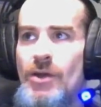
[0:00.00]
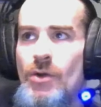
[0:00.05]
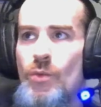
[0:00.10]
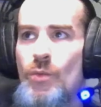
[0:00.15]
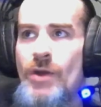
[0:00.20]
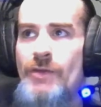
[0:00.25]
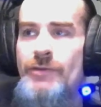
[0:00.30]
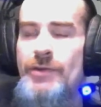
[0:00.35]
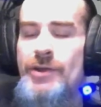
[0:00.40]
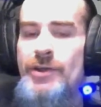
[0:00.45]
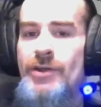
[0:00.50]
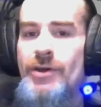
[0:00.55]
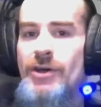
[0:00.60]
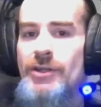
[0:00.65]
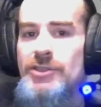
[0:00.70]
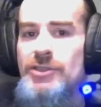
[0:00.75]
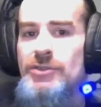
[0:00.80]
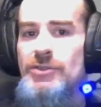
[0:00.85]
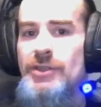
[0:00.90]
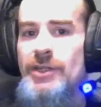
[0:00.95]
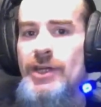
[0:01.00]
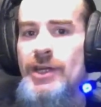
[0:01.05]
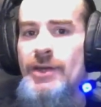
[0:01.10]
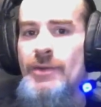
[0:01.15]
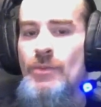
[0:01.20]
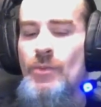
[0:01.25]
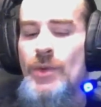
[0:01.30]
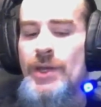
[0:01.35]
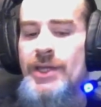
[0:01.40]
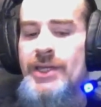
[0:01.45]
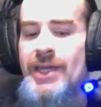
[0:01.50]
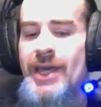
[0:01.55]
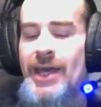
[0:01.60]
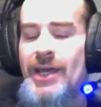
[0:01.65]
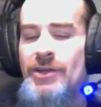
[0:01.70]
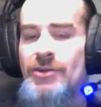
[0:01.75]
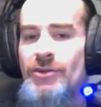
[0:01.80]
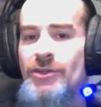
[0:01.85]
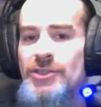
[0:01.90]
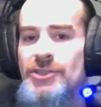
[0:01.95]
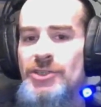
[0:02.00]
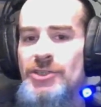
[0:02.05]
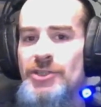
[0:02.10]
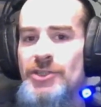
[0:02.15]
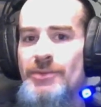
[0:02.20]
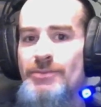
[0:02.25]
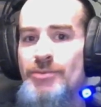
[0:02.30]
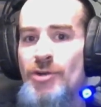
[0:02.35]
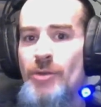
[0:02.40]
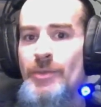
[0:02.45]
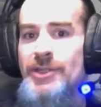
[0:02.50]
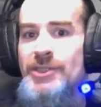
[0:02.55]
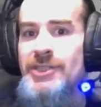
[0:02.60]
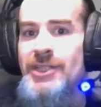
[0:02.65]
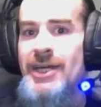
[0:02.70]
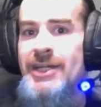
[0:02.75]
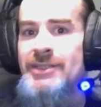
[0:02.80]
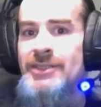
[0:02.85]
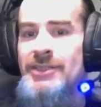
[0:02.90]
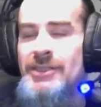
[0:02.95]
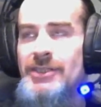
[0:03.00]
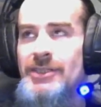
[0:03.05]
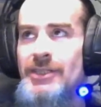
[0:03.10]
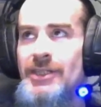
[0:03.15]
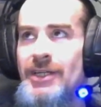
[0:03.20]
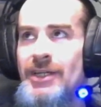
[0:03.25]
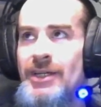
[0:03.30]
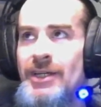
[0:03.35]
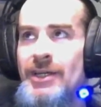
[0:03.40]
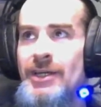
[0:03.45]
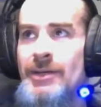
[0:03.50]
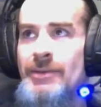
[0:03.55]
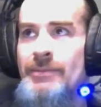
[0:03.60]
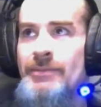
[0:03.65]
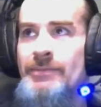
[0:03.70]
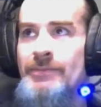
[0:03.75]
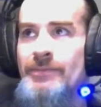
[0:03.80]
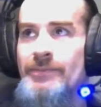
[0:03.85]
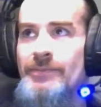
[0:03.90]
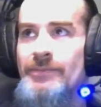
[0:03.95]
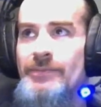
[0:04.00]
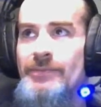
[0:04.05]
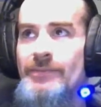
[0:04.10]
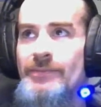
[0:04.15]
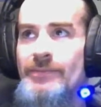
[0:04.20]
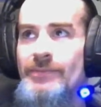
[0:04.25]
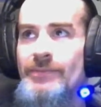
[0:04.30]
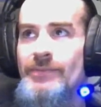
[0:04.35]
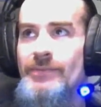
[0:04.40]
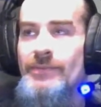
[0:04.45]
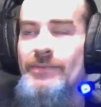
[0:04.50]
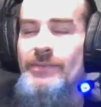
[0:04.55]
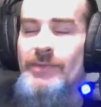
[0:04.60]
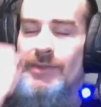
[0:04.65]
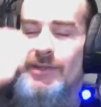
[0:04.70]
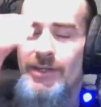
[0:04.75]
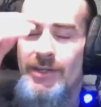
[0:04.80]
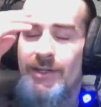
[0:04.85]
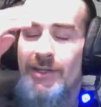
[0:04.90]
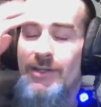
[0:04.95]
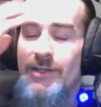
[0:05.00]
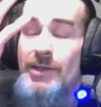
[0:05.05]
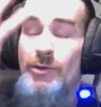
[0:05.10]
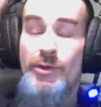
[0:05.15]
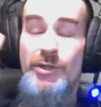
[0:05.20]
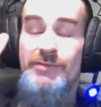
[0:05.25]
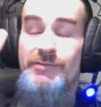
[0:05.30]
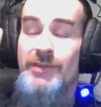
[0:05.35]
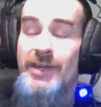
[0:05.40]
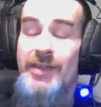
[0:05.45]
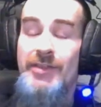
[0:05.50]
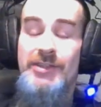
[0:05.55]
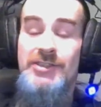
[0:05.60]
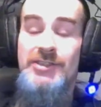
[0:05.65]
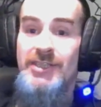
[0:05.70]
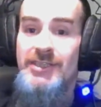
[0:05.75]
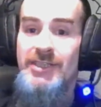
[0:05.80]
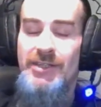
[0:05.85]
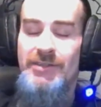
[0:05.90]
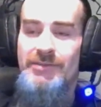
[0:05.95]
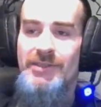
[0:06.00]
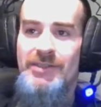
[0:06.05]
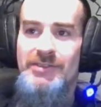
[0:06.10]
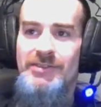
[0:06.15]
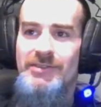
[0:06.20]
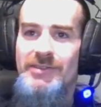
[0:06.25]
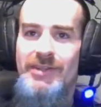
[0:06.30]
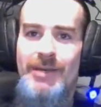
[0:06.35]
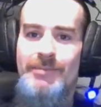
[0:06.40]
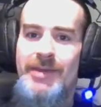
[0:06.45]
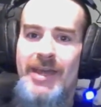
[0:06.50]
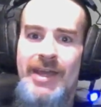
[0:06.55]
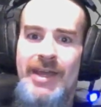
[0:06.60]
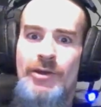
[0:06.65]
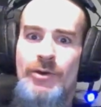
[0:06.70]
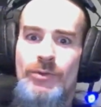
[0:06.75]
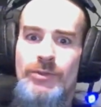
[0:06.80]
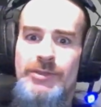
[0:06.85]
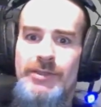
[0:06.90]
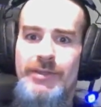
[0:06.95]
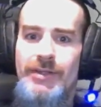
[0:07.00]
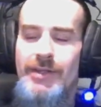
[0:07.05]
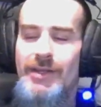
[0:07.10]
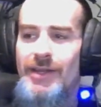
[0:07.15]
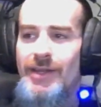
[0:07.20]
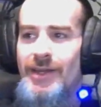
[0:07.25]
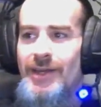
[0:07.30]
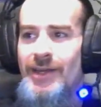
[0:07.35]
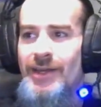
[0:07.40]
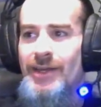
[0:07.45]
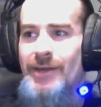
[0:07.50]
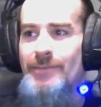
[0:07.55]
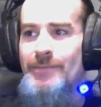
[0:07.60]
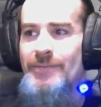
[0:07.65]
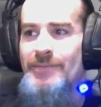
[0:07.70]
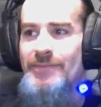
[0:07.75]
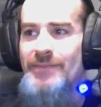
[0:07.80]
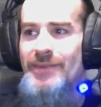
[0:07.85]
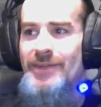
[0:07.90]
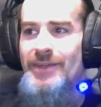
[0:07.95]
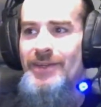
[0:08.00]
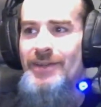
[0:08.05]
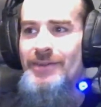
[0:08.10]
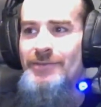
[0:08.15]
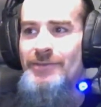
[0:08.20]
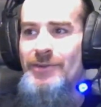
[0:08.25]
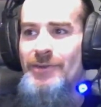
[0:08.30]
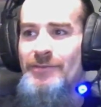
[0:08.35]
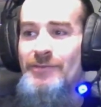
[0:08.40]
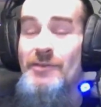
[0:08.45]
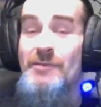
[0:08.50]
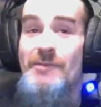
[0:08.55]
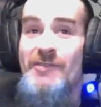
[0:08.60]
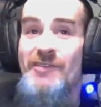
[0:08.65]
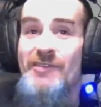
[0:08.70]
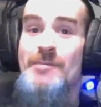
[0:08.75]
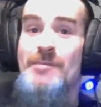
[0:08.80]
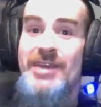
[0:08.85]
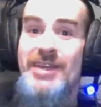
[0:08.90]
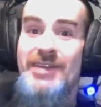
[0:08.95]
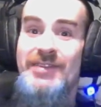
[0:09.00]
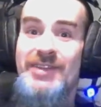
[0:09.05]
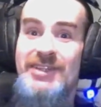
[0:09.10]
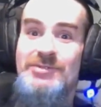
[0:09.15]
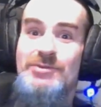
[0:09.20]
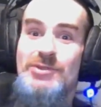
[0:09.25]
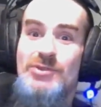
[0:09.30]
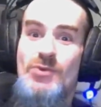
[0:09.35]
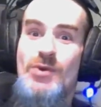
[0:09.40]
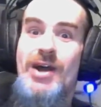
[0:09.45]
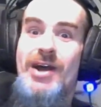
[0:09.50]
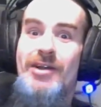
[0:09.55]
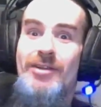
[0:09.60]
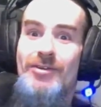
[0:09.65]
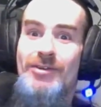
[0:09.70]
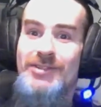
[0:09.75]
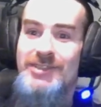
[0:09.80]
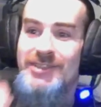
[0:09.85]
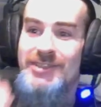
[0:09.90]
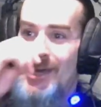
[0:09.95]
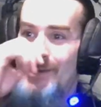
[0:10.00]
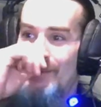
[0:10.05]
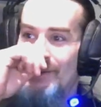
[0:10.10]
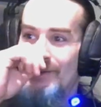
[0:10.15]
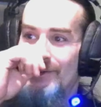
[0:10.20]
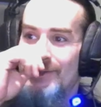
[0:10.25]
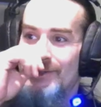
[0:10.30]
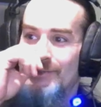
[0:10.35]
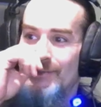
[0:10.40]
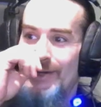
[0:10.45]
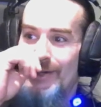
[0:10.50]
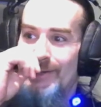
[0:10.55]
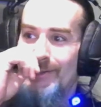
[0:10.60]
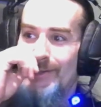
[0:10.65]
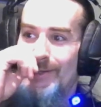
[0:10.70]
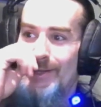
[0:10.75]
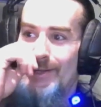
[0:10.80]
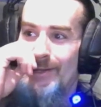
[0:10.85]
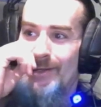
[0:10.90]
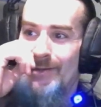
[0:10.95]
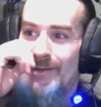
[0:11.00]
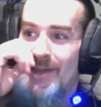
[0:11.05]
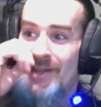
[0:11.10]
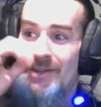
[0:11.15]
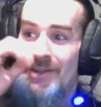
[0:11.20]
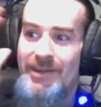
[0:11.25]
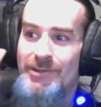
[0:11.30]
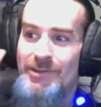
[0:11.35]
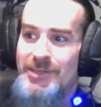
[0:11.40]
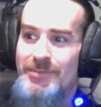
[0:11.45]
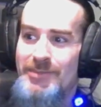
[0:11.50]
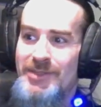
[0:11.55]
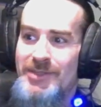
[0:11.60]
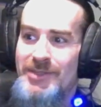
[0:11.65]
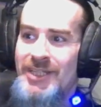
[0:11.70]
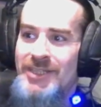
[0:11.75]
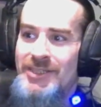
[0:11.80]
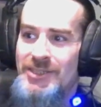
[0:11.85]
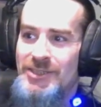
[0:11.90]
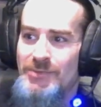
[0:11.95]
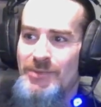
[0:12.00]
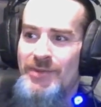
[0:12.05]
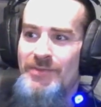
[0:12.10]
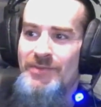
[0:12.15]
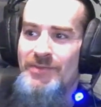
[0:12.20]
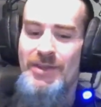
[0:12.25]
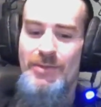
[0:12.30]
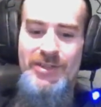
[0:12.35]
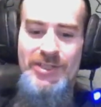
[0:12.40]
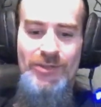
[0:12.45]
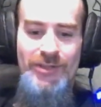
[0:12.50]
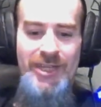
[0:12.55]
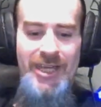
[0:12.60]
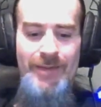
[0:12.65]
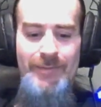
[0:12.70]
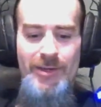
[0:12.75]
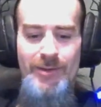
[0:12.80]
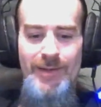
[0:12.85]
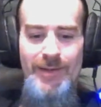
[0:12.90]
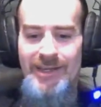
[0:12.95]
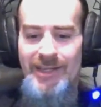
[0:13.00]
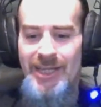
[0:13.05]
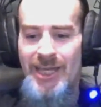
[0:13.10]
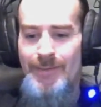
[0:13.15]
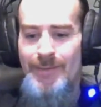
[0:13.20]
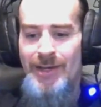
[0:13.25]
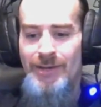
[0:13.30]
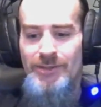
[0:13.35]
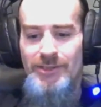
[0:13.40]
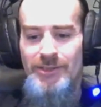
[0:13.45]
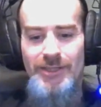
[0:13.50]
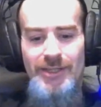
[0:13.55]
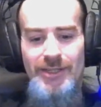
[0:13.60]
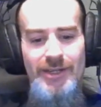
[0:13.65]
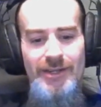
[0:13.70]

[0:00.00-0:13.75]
Whether or not we get across to the Promised Land, and I always forget the city. I'm getting old. For me, this was quite a long time ago as well, and I was in my teens when the original game came out.